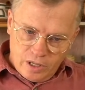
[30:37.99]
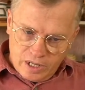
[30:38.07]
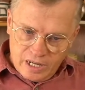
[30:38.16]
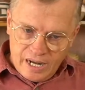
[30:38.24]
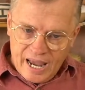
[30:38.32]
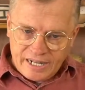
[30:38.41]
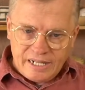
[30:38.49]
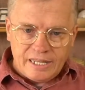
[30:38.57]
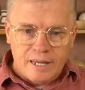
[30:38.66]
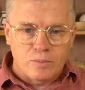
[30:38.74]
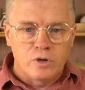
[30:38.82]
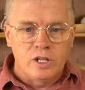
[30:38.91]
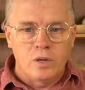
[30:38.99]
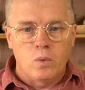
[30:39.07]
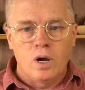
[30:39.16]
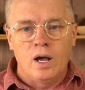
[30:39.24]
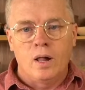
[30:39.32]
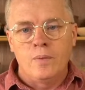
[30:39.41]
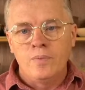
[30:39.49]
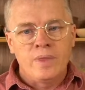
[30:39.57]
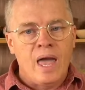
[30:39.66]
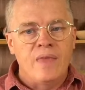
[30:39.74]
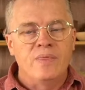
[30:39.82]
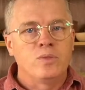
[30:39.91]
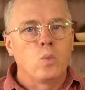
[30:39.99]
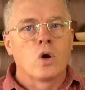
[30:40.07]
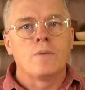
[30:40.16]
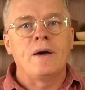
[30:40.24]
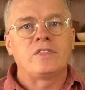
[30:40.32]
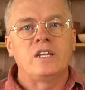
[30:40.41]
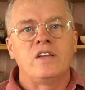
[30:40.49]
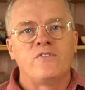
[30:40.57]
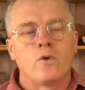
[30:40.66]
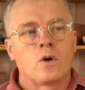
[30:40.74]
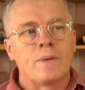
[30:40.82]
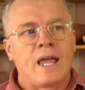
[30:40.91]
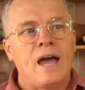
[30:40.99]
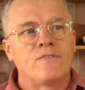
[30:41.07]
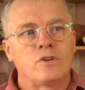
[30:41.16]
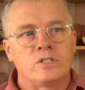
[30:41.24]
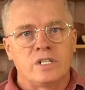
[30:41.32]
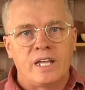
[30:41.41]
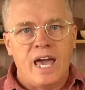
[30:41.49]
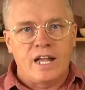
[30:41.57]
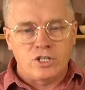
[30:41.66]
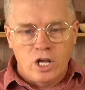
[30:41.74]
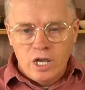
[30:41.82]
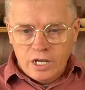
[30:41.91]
connecting them really well, and worry about the deforming after it's attached.